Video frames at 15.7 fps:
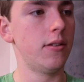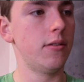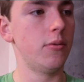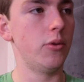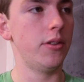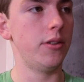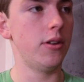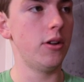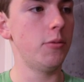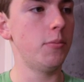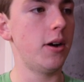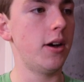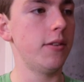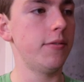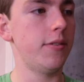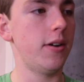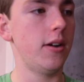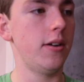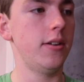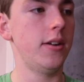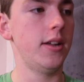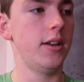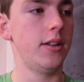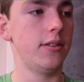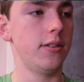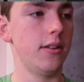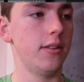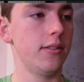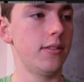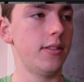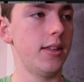with no modifier, and it
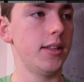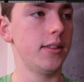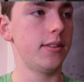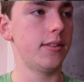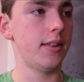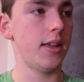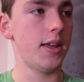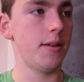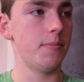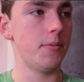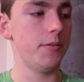does that same